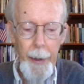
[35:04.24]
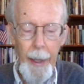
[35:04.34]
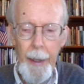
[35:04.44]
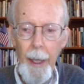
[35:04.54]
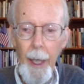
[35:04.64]

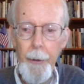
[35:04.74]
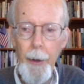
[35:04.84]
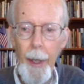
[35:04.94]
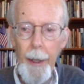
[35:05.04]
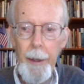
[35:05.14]
create a
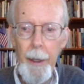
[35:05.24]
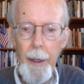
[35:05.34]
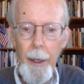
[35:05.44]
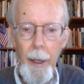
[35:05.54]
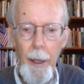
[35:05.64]
contract,
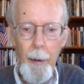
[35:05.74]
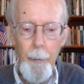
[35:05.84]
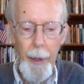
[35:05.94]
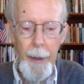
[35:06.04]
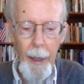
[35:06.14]

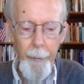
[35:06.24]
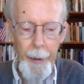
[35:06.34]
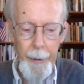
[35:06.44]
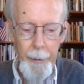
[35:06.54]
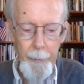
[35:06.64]
but a
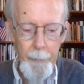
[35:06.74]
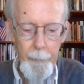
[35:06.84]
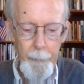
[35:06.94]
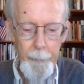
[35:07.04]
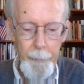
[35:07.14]
covenant.
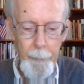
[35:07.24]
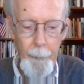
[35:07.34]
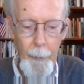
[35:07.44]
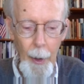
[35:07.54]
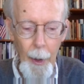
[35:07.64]

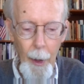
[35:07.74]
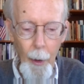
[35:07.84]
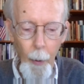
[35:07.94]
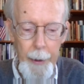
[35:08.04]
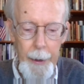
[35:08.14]

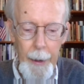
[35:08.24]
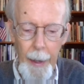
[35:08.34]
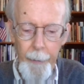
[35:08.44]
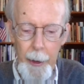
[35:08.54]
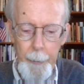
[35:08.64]
What's the
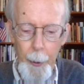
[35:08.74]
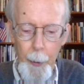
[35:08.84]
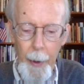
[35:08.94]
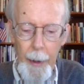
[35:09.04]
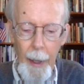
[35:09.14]
difference
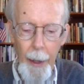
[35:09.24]
between a